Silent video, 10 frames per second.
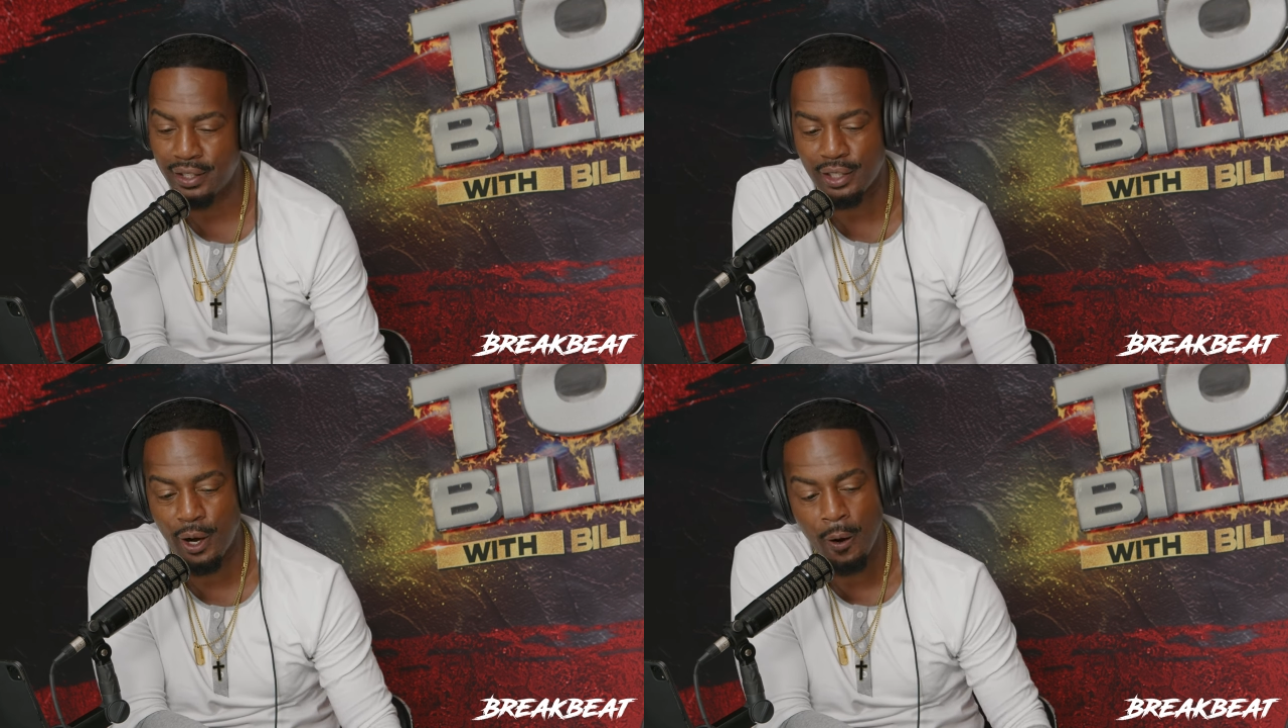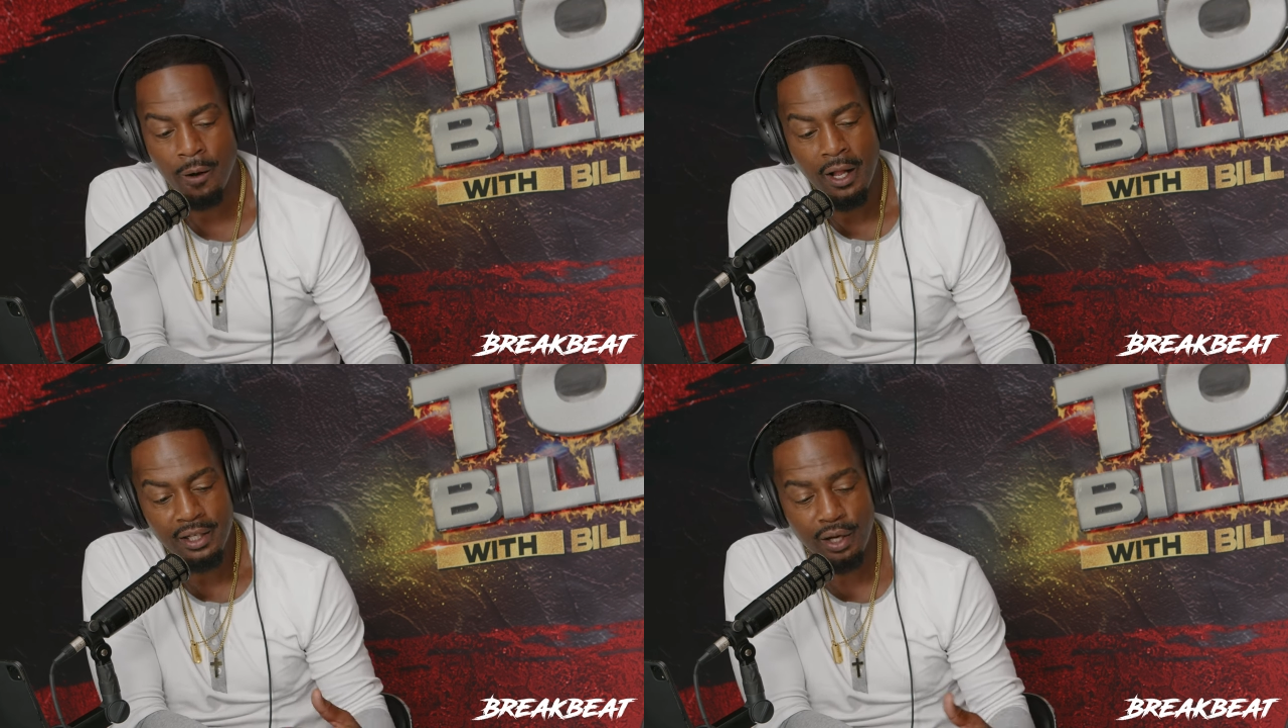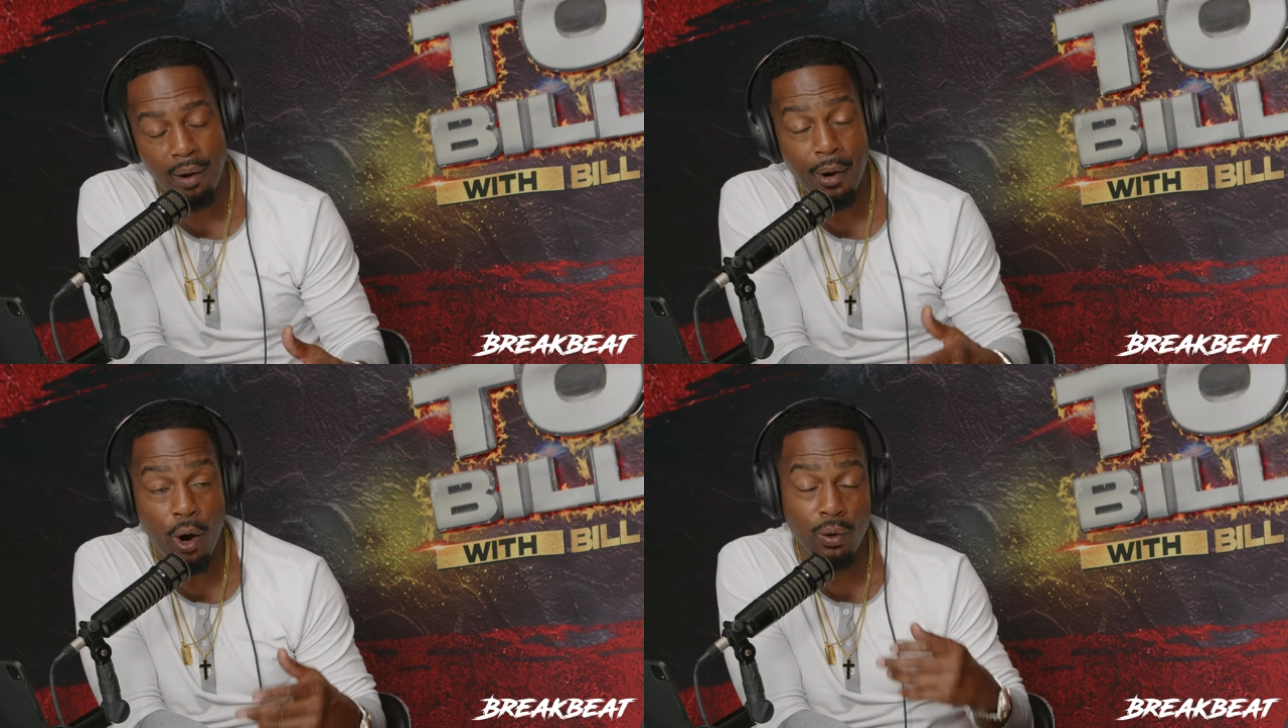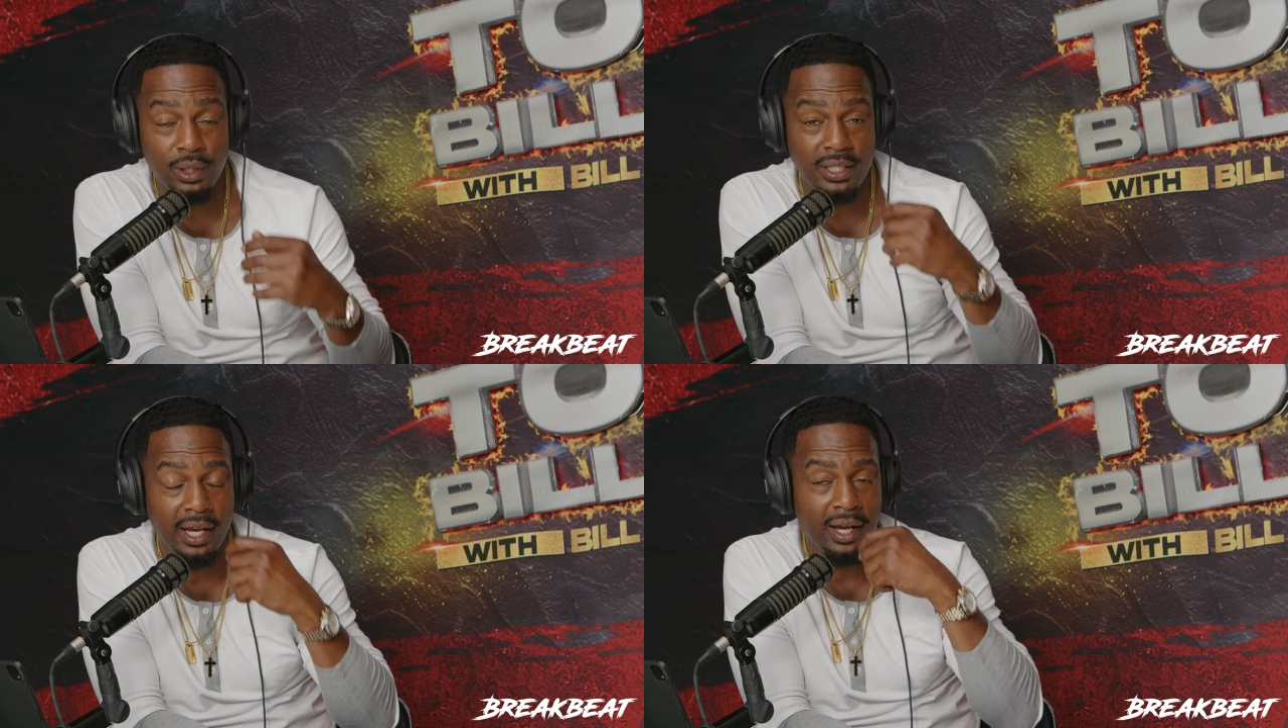Oh, so, man. so I'm
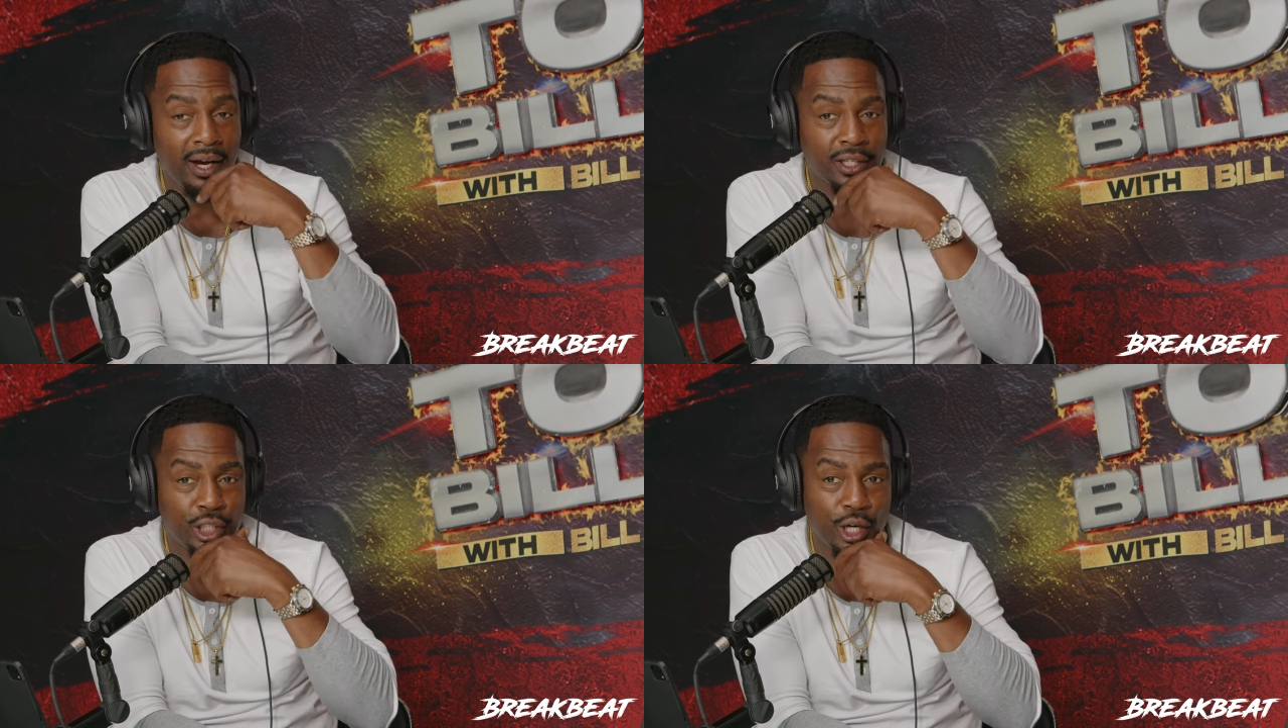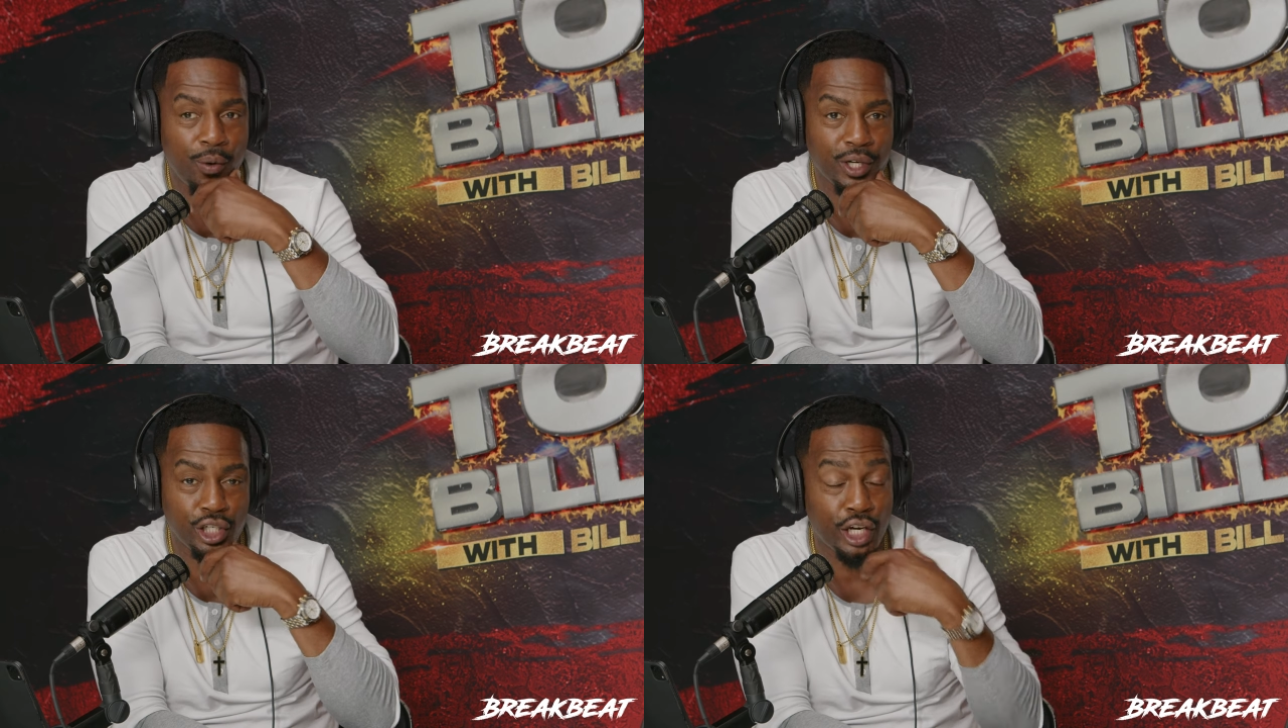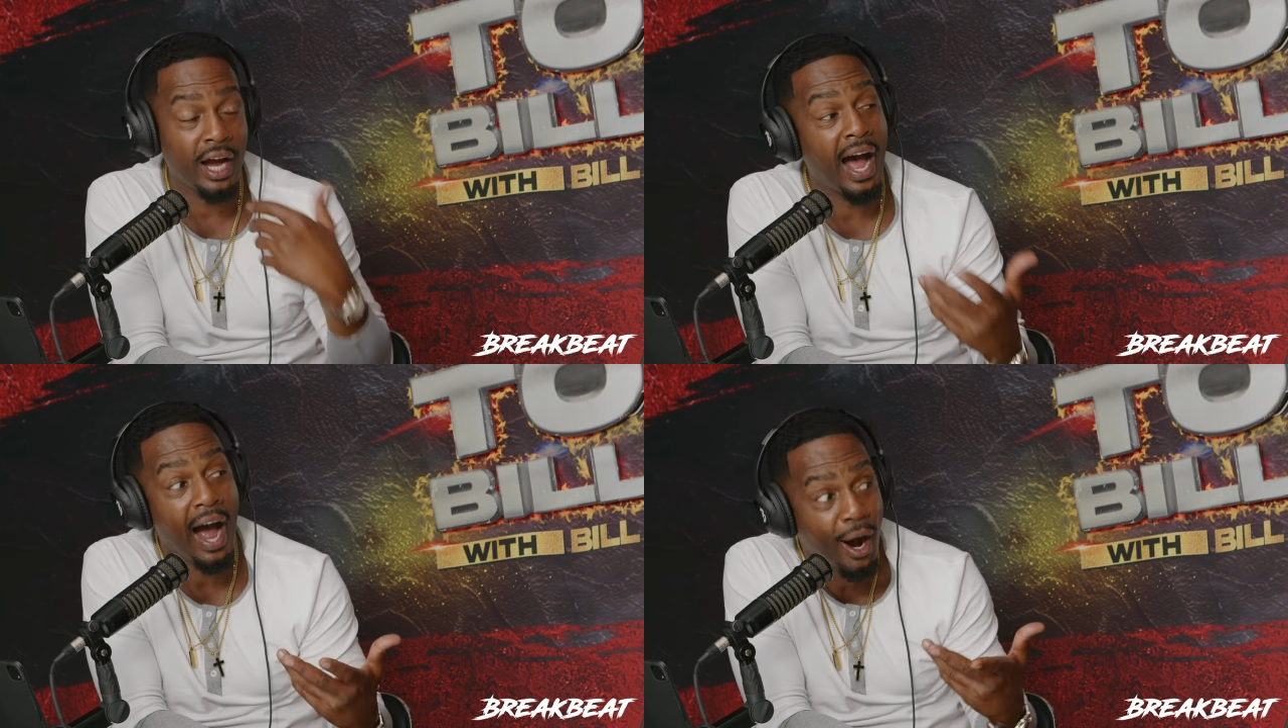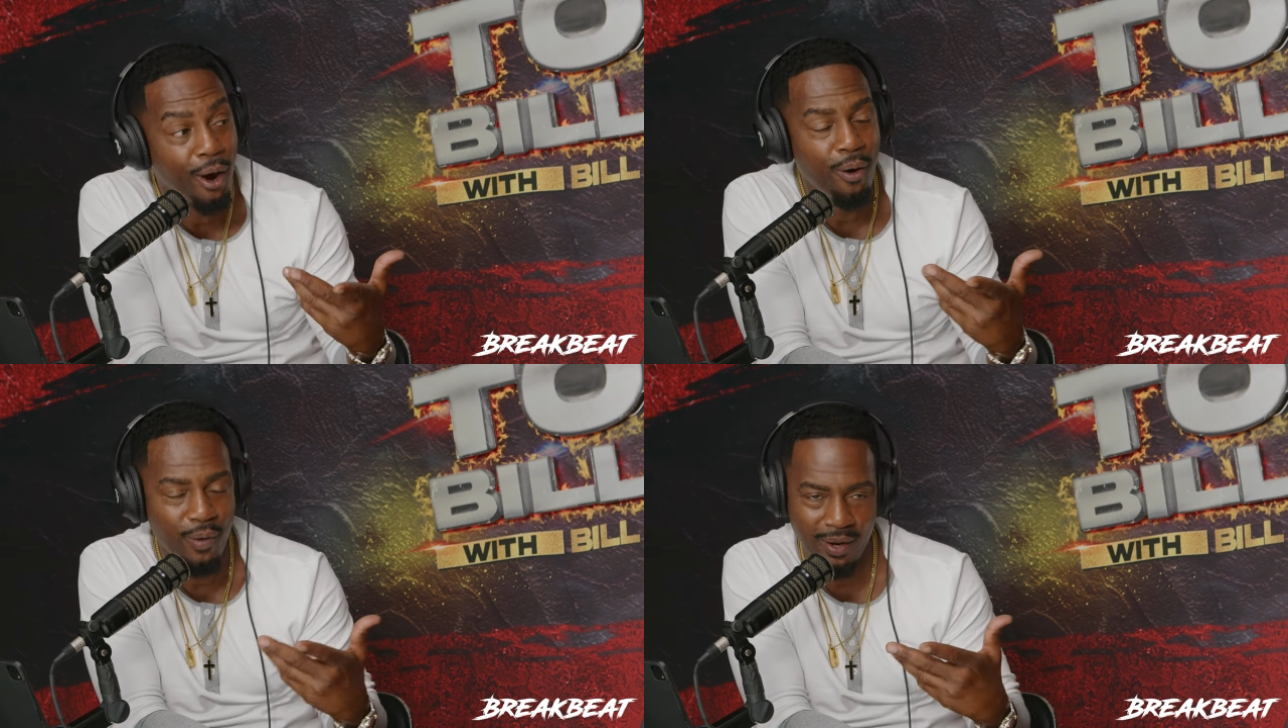hosting a show in
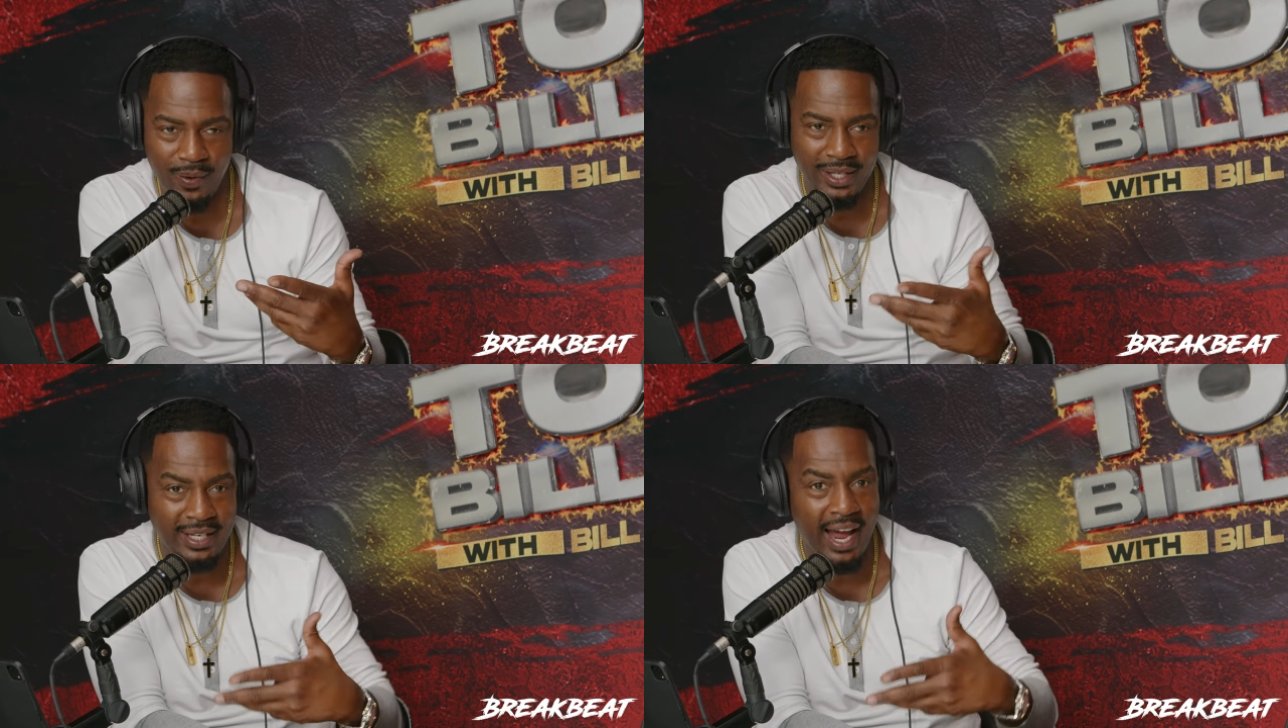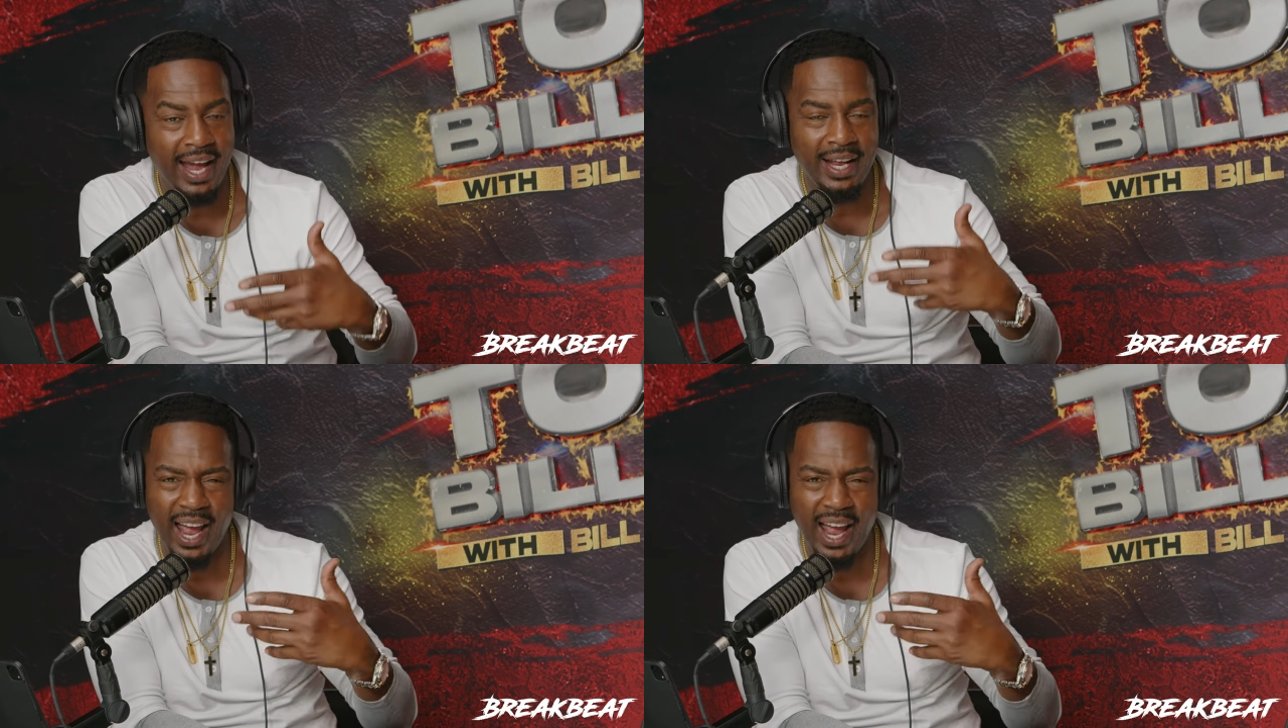Chicago with, with Tank,